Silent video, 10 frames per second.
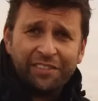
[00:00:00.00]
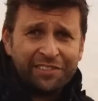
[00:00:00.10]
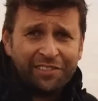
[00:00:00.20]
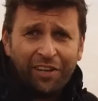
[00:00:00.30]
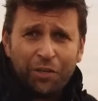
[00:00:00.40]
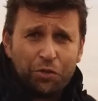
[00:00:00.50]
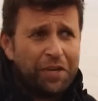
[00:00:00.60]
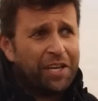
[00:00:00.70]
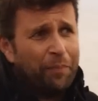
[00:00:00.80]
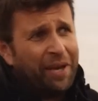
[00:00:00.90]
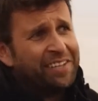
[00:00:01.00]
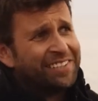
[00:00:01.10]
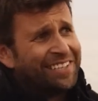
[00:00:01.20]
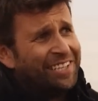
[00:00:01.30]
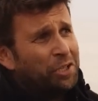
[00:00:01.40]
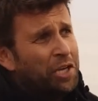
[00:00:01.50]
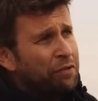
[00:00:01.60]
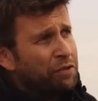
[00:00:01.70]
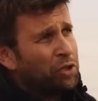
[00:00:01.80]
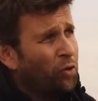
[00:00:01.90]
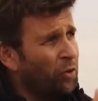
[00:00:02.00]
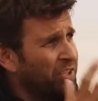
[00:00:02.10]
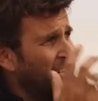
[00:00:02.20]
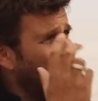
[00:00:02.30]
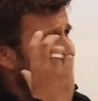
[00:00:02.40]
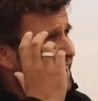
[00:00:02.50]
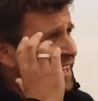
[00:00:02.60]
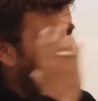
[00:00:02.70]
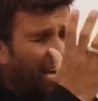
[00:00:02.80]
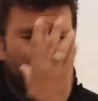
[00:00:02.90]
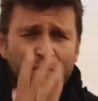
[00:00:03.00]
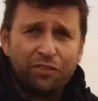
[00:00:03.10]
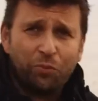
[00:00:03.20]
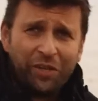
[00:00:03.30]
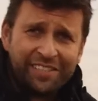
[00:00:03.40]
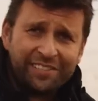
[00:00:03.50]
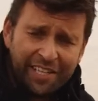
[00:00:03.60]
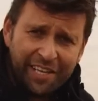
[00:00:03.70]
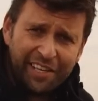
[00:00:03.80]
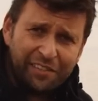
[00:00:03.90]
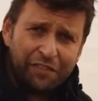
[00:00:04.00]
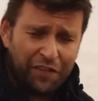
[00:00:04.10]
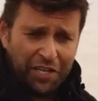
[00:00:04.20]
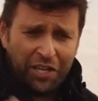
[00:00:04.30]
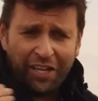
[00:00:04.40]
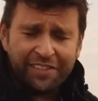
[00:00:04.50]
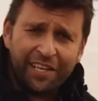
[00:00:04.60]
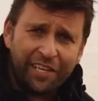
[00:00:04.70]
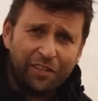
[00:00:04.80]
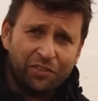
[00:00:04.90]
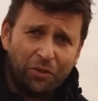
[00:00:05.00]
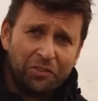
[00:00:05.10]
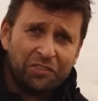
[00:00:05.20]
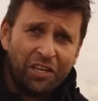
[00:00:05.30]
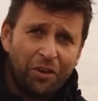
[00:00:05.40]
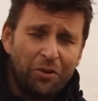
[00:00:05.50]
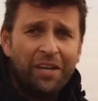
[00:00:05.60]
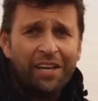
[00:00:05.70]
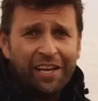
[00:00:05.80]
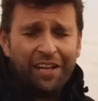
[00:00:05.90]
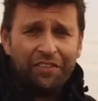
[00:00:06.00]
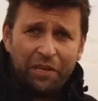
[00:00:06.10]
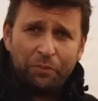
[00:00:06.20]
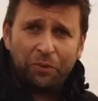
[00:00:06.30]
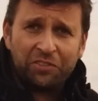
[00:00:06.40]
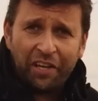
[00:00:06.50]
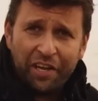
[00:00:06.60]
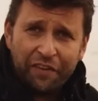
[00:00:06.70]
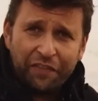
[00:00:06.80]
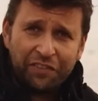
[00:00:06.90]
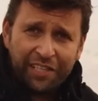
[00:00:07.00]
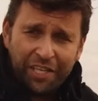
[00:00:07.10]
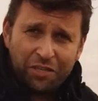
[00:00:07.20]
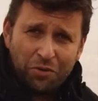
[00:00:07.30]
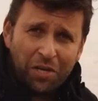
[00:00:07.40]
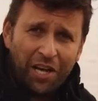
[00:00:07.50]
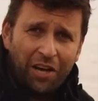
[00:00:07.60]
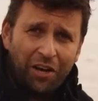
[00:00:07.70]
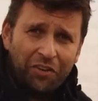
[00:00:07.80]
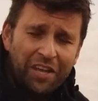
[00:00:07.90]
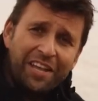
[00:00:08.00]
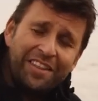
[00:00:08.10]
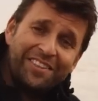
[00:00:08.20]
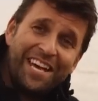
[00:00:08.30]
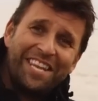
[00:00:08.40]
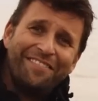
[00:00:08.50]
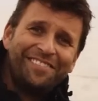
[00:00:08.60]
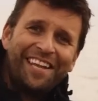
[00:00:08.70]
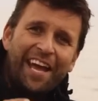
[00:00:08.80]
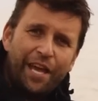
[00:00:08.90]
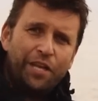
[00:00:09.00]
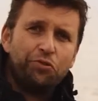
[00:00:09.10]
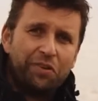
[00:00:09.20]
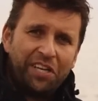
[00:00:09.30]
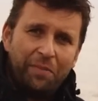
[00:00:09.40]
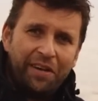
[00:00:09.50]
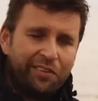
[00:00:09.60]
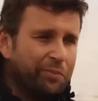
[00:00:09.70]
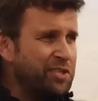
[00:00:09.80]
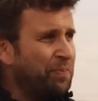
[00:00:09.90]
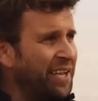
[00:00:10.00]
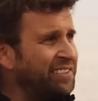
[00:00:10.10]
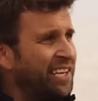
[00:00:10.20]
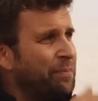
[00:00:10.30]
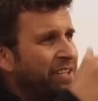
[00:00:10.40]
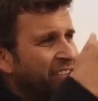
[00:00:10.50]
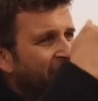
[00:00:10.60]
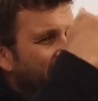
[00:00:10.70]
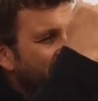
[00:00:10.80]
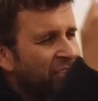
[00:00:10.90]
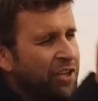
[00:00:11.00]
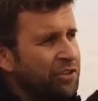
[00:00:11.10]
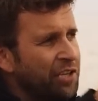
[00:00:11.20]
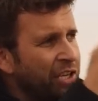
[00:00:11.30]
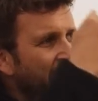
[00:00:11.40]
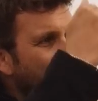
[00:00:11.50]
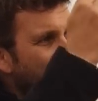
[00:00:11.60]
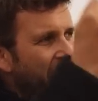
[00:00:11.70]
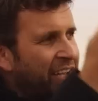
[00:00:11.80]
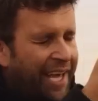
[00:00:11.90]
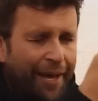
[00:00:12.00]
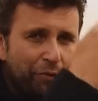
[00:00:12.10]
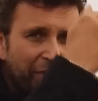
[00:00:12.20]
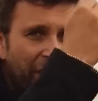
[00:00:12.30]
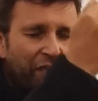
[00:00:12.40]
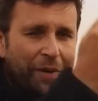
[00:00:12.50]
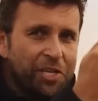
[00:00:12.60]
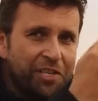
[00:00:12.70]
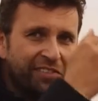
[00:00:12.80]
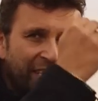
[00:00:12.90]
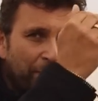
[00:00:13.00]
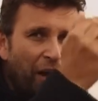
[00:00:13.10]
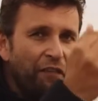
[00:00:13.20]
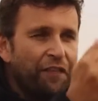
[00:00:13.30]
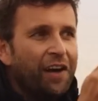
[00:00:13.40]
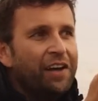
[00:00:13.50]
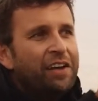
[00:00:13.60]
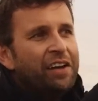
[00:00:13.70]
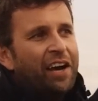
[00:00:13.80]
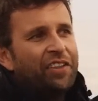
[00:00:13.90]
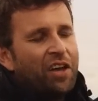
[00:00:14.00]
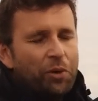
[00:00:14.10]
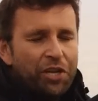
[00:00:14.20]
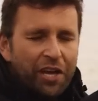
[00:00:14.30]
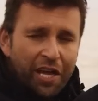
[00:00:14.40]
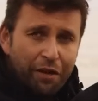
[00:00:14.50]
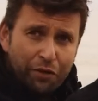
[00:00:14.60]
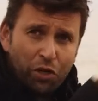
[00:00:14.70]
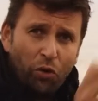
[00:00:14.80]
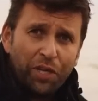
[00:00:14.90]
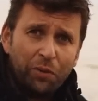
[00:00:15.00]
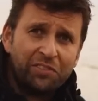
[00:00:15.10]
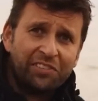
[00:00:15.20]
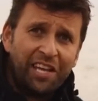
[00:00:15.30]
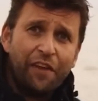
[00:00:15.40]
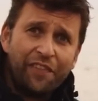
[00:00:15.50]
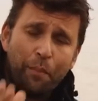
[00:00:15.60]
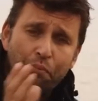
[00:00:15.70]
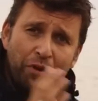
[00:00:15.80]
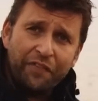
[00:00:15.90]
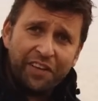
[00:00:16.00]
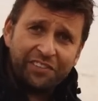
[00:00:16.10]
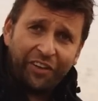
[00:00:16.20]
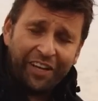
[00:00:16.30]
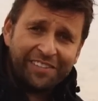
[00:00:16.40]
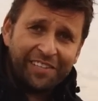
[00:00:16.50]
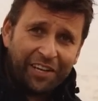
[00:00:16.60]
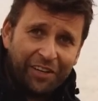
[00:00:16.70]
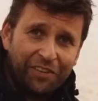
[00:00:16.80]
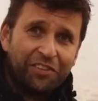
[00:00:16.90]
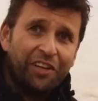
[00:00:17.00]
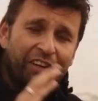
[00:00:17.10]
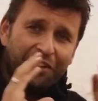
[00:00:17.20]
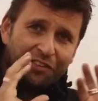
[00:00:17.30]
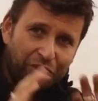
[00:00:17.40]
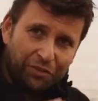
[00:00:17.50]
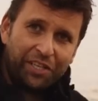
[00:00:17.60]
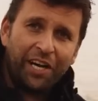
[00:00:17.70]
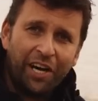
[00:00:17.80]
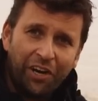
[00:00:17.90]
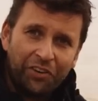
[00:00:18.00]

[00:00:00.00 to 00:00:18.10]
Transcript: the start trigger. Basically, you hit record, it captures what it sees for the 9 seconds or so, and then will save to the actual card. Then there is the end trigger method, which basically means it's continually capturing information to the buffer, and then when you hit record, it will save that previous 9 seconds to the card.